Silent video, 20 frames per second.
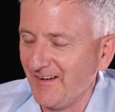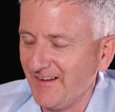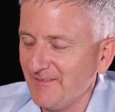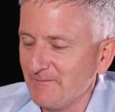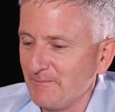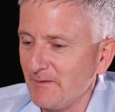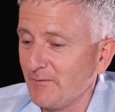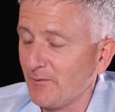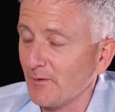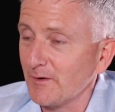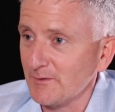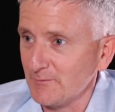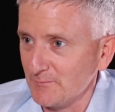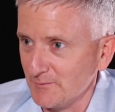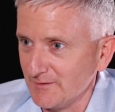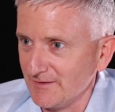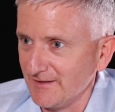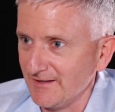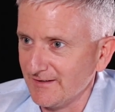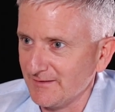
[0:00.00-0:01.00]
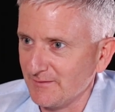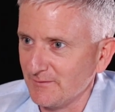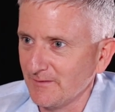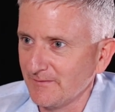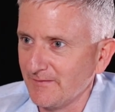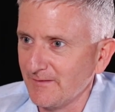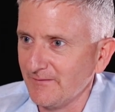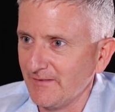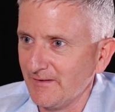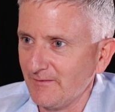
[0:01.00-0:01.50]
Right, before you rudely
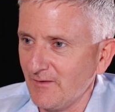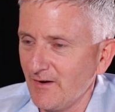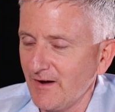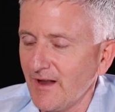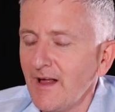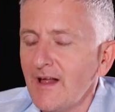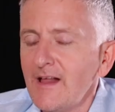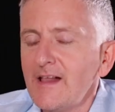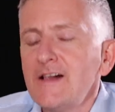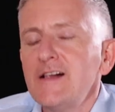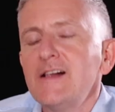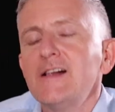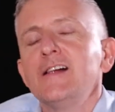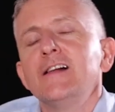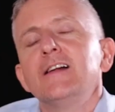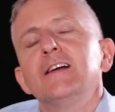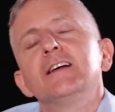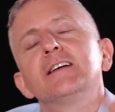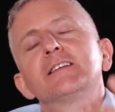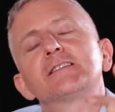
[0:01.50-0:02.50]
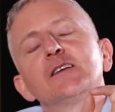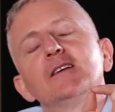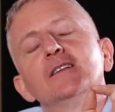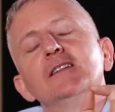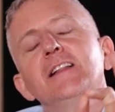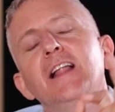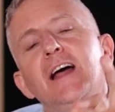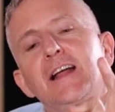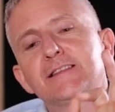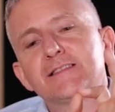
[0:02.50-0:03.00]
interrupted me, right? So
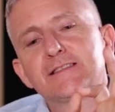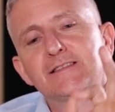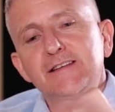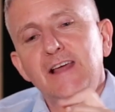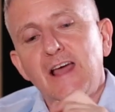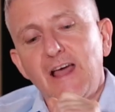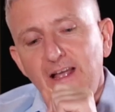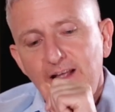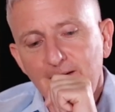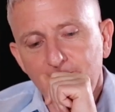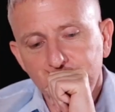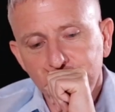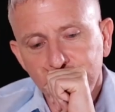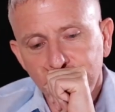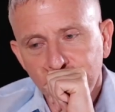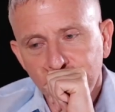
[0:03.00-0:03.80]
let's say...